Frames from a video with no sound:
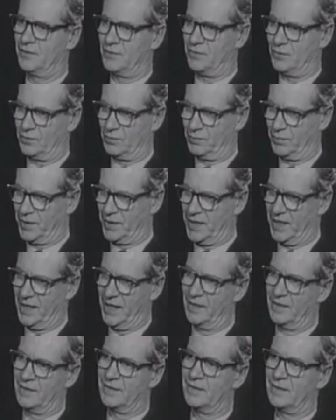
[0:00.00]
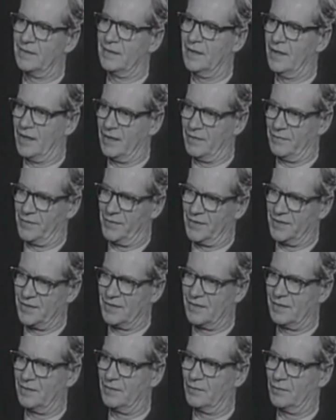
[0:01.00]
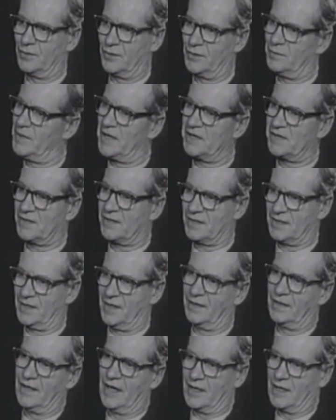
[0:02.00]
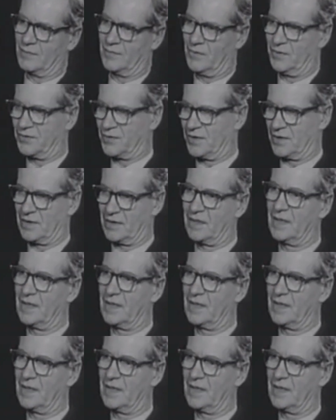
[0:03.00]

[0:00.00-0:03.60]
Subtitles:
to plant and harvest, and to domesticate animals,